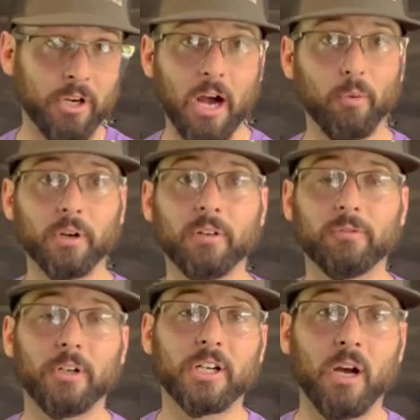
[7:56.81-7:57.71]
you're not working
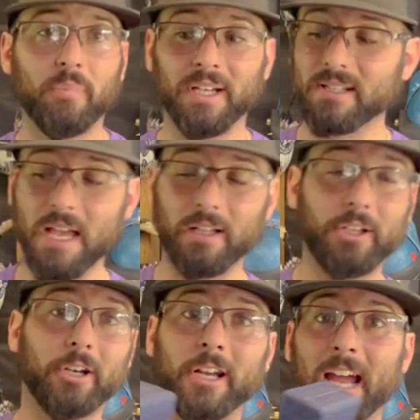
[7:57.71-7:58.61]
for a company, it's
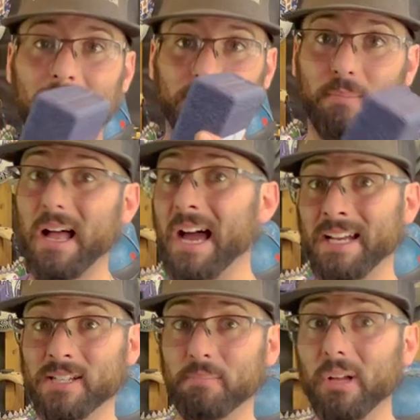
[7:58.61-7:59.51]
likely you're gonna have to buy
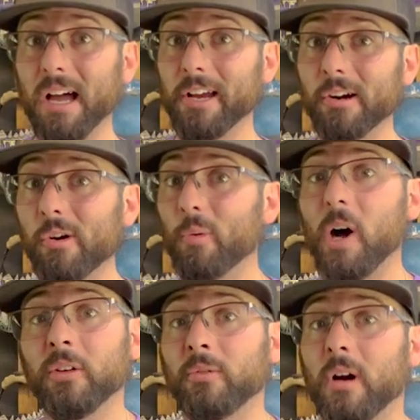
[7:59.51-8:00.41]
and supply your own
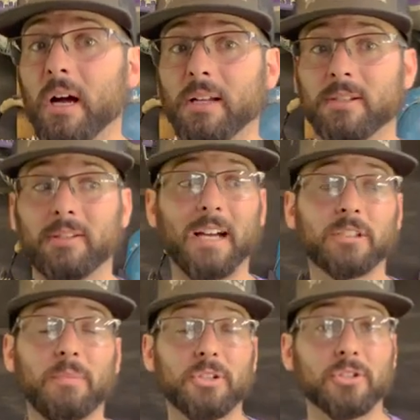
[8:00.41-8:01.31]
welding rods, not
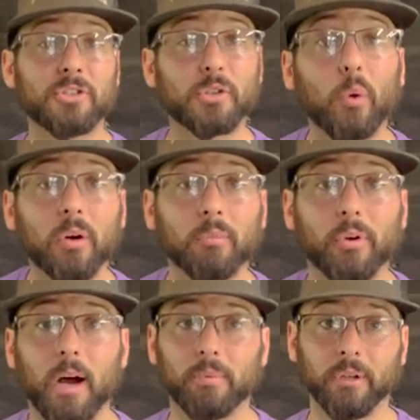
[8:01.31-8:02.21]
to mention store them
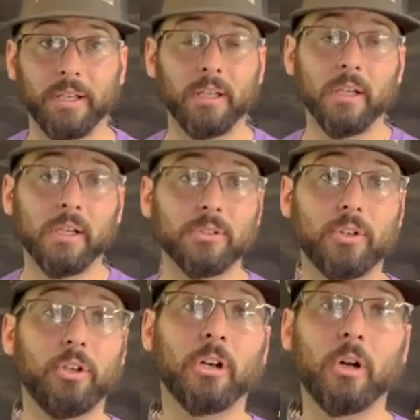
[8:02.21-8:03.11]
properly.
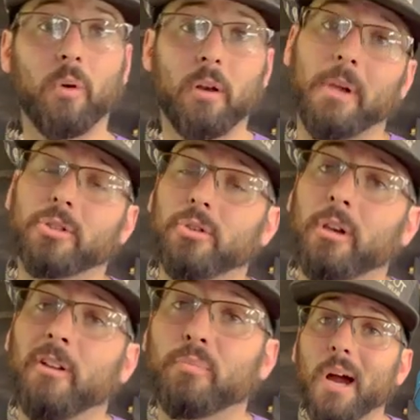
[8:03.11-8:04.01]
So you're gonna wanna make sure
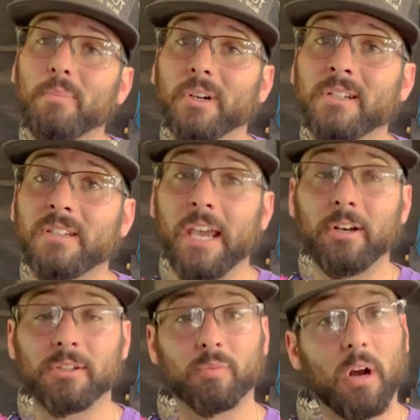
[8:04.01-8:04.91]
you proper
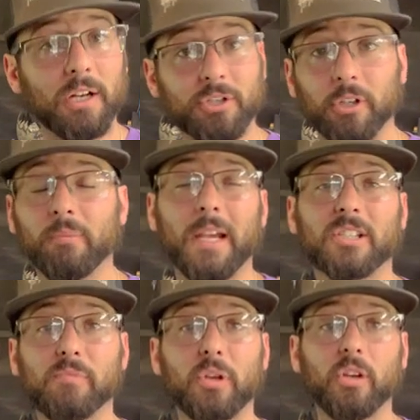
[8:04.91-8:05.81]
containers. Rod Shield makes
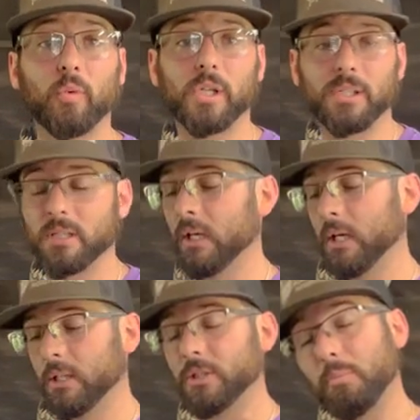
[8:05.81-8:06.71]
some good ones
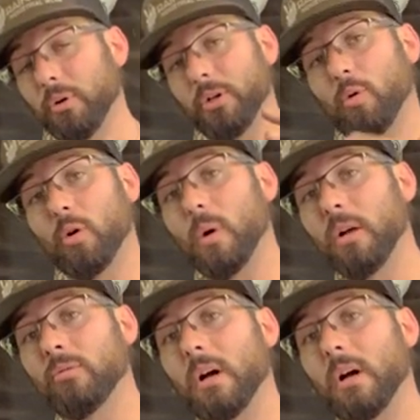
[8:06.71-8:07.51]
to put your welding